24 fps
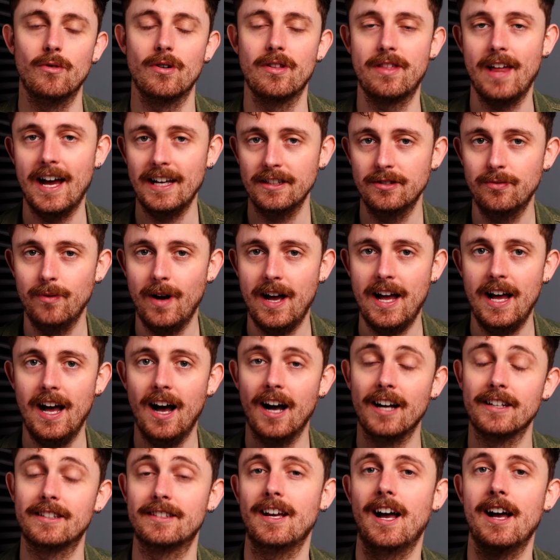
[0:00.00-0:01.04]
Well, that's
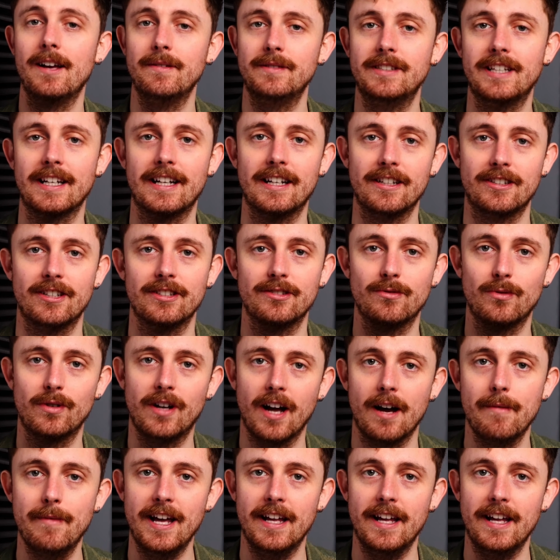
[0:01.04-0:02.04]
where our time signatures will come